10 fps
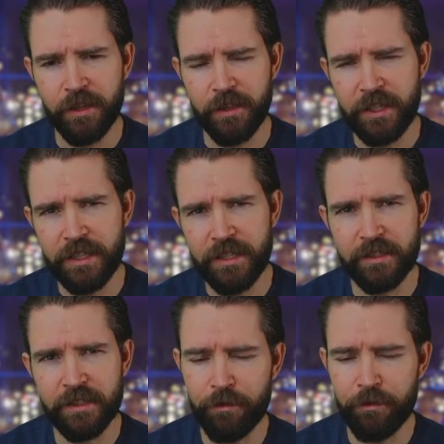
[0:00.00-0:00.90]

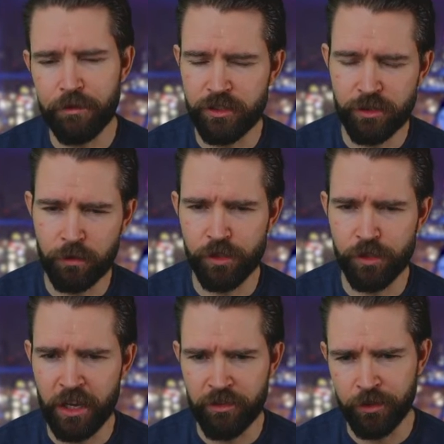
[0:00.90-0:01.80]
these garages don't
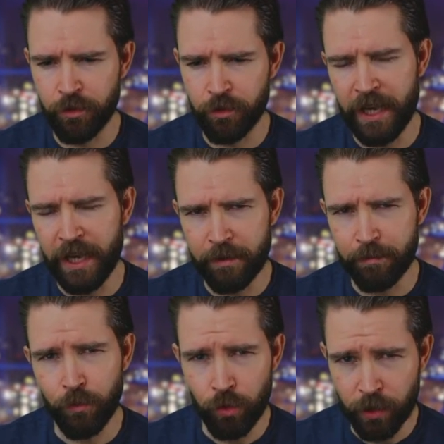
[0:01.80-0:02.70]
change. They don't add
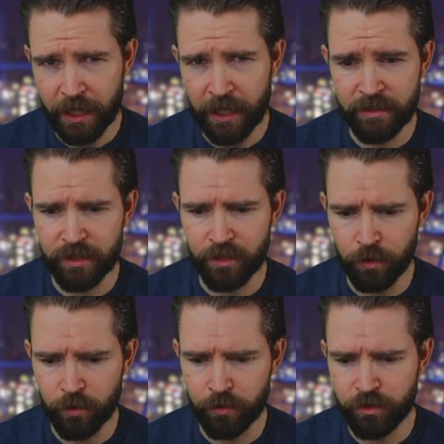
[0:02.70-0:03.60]
more cars to
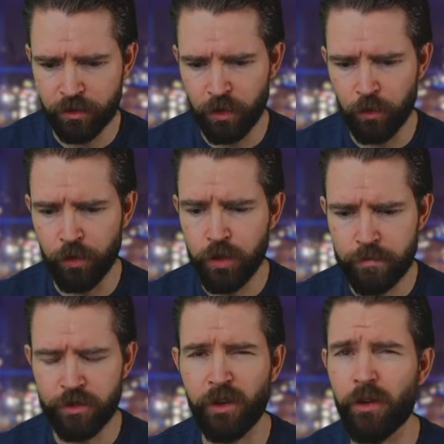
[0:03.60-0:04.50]
those, so the
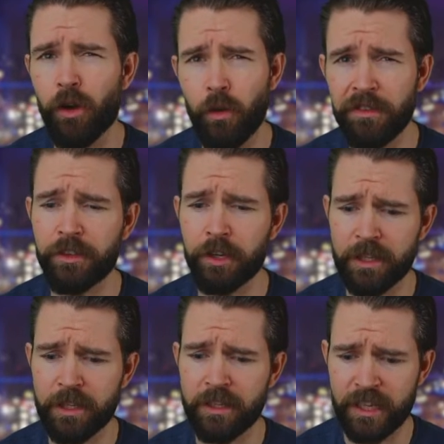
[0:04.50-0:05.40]
numbers are always going to
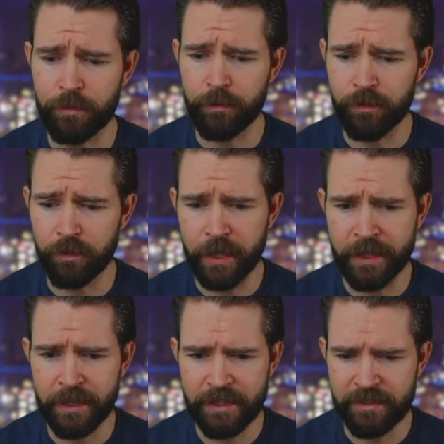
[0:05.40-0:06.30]
be the same. So
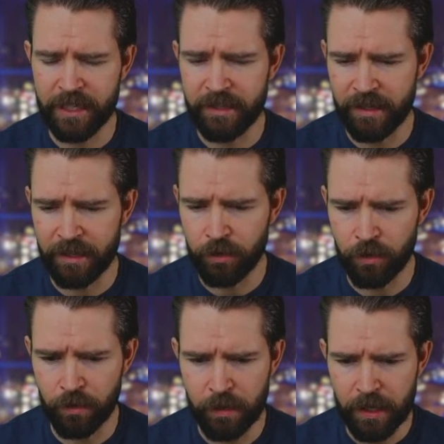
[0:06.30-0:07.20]
in this case, I
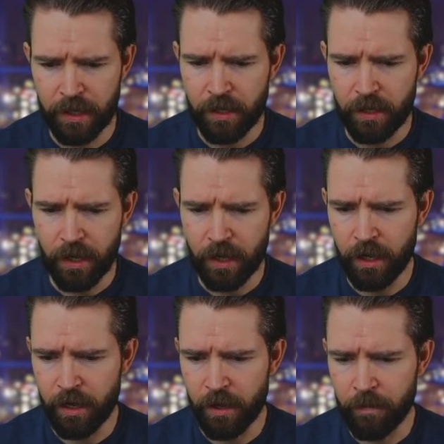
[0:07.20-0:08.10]
know
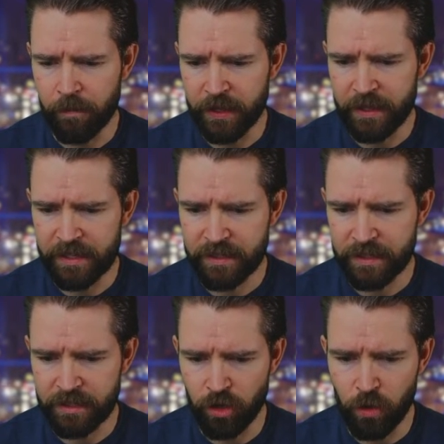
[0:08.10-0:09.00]
this
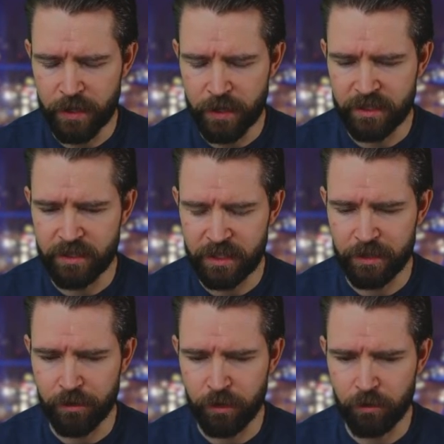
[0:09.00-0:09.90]
is always
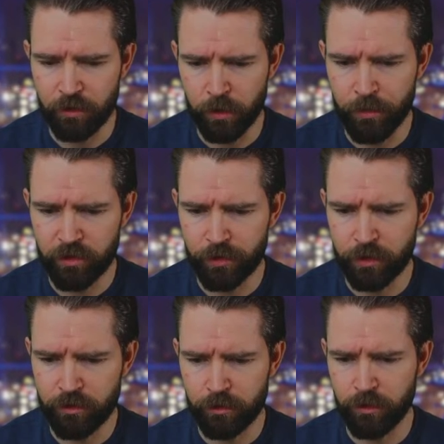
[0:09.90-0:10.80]
0, so the Boss
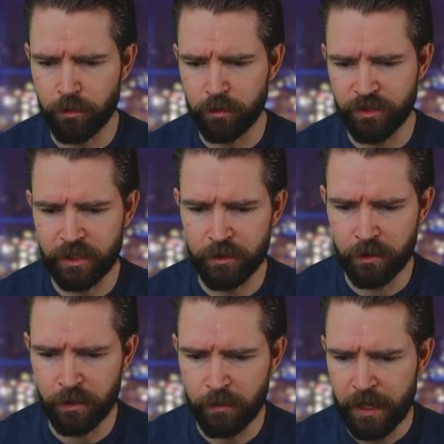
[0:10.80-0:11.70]
302 is always
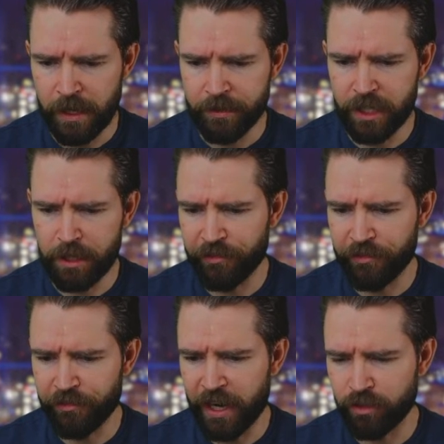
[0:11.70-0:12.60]
0, the
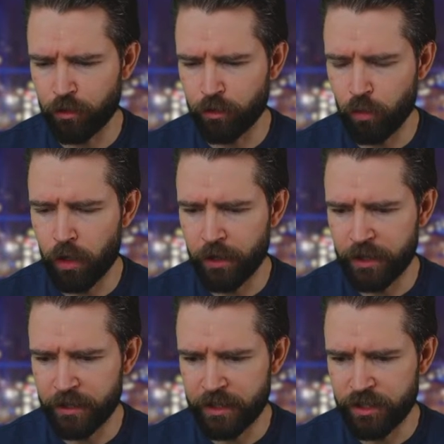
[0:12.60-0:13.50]
DB5 is always
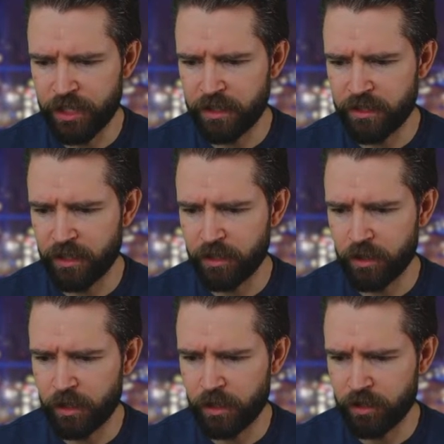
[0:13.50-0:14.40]
1, the
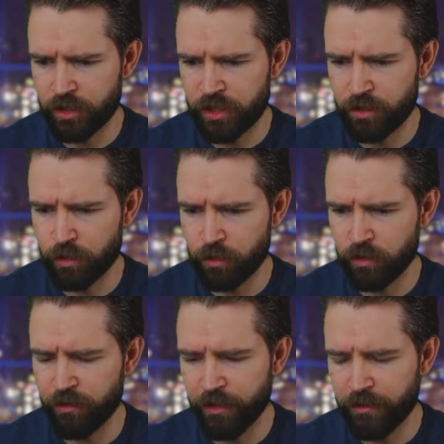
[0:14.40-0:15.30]
GTO
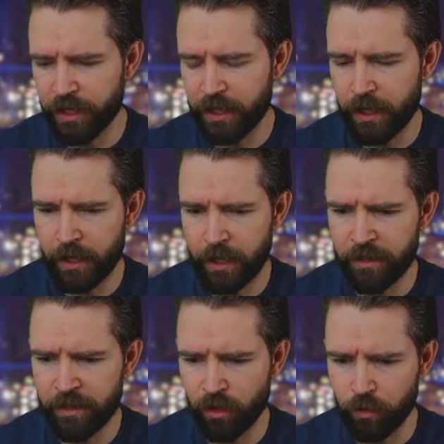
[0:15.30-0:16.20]
250
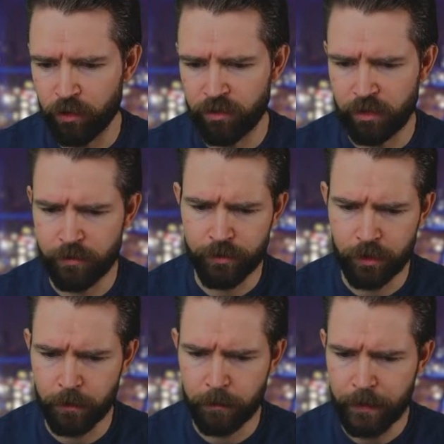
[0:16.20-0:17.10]
is always
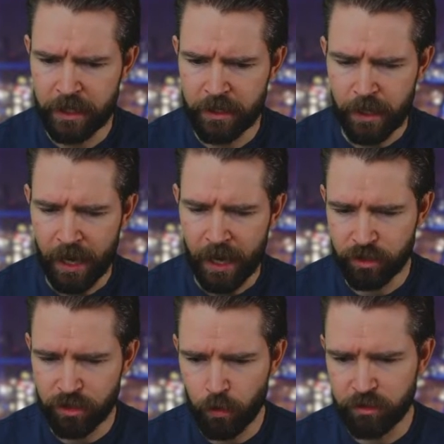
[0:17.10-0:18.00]
2, and
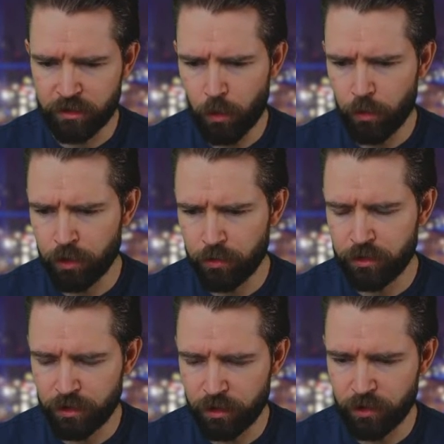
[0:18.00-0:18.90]
so on. So what we're going to do
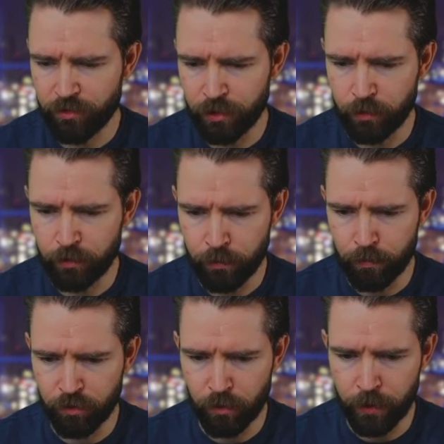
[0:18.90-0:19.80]
is search for those
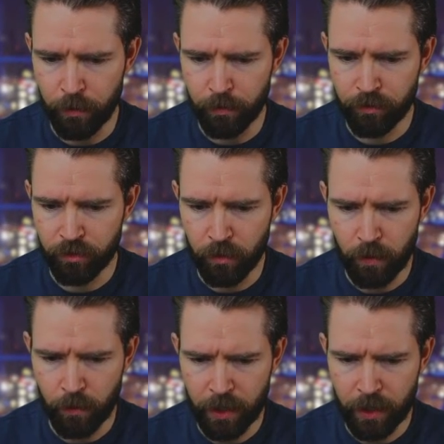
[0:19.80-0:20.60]
numbers going up. So what